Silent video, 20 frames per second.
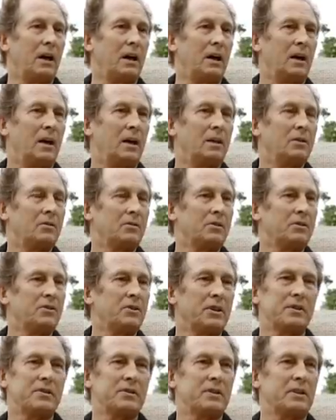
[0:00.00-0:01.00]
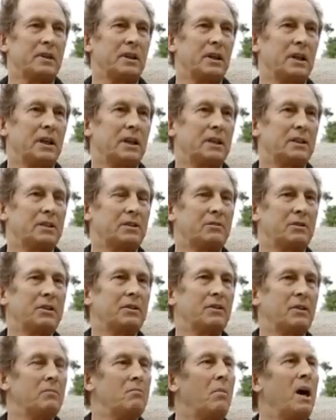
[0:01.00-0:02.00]
uh you just uh,
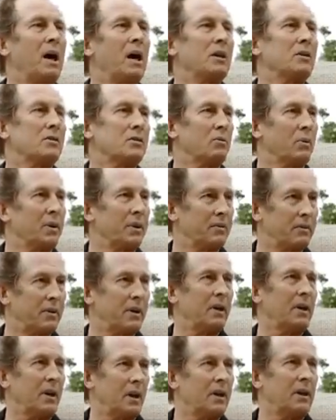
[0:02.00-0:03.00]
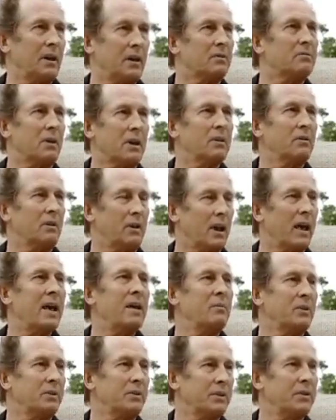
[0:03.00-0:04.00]
treat mice with regular
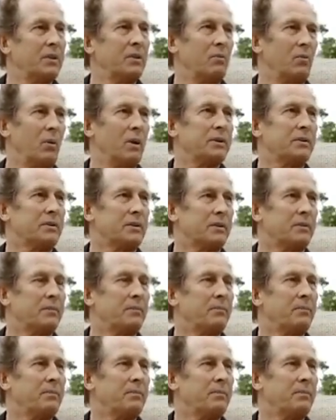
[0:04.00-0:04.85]
MRET water,